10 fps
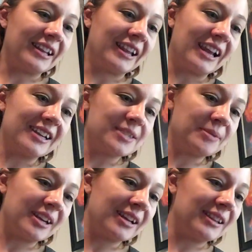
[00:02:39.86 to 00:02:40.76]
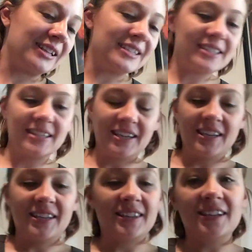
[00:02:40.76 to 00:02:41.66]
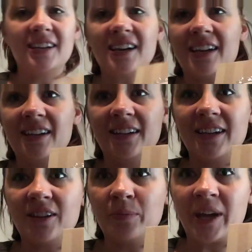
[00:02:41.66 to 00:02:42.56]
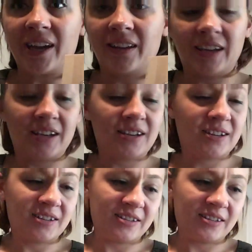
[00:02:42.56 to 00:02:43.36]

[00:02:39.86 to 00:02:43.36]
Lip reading: And last but not least, the Nightingale palette